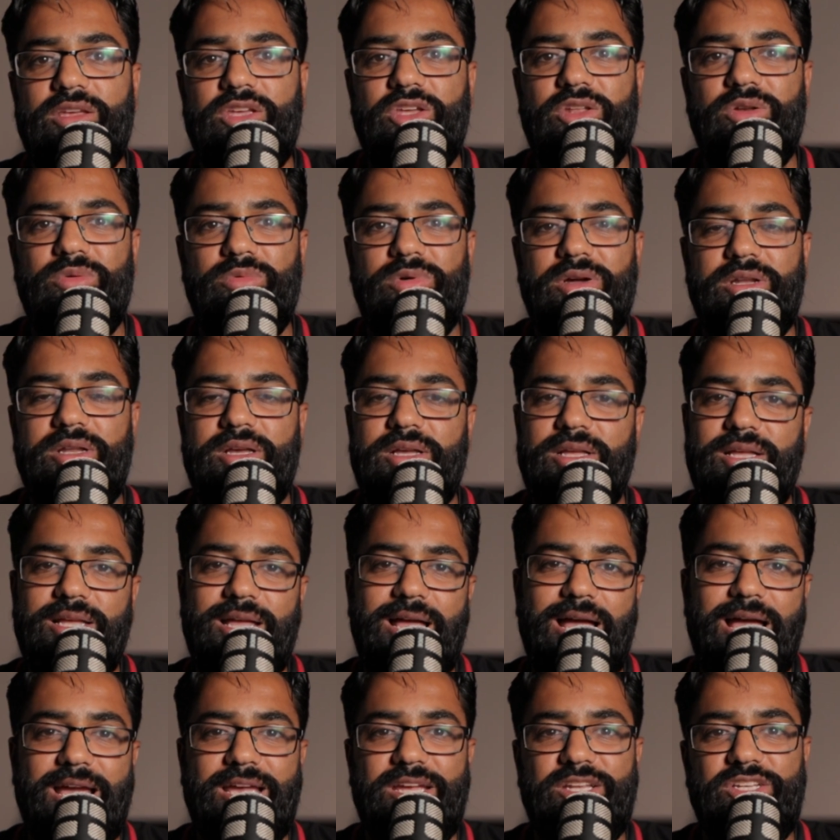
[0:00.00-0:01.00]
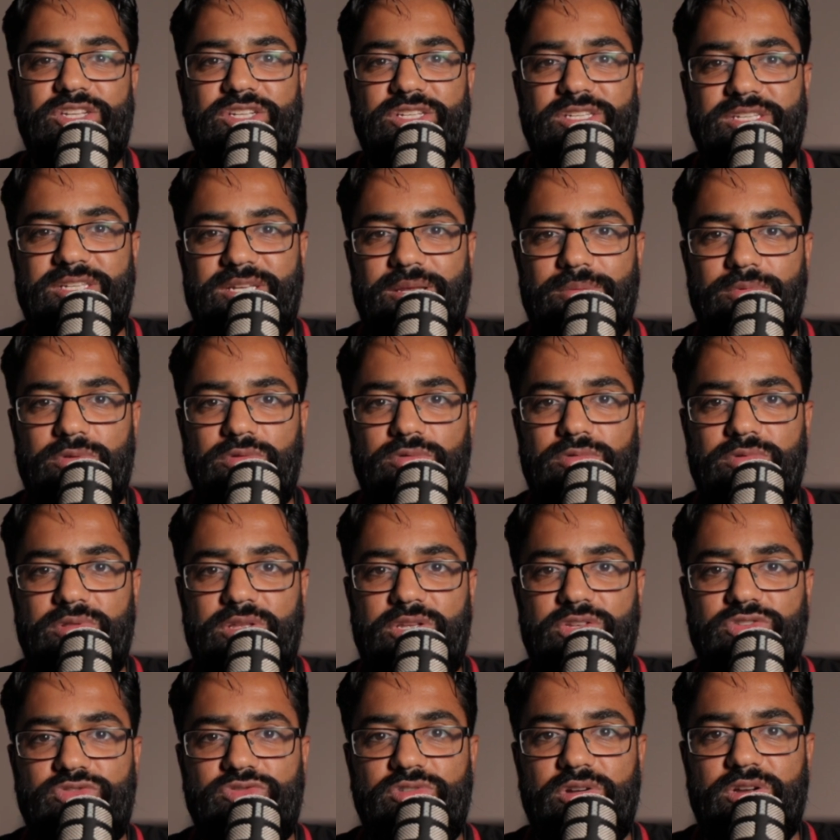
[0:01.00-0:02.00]
you know what, I could just skip through the
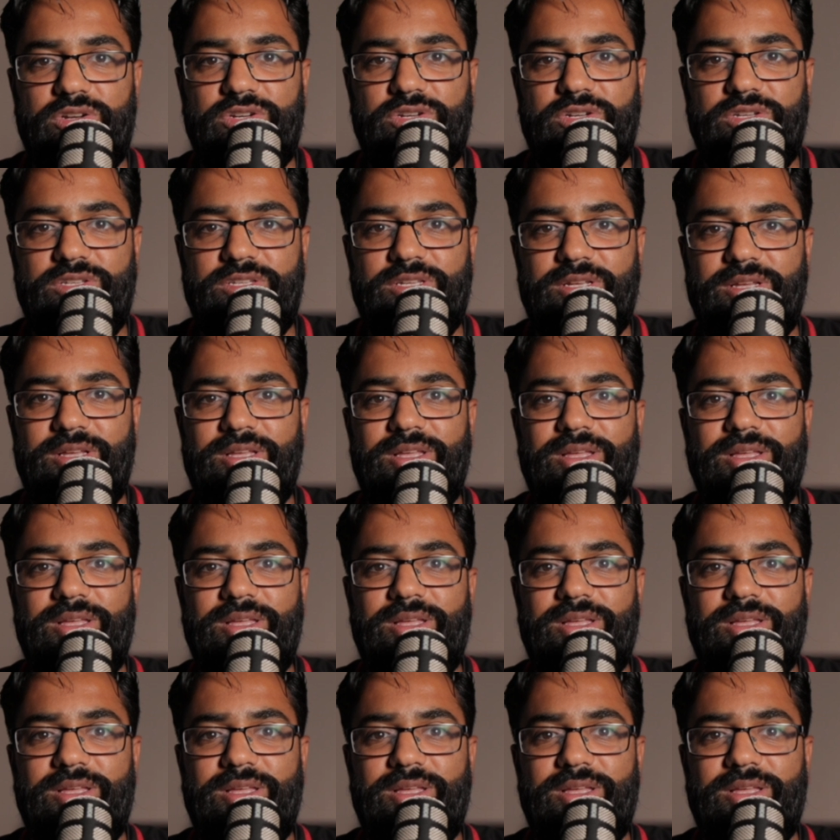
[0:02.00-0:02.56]
instructions.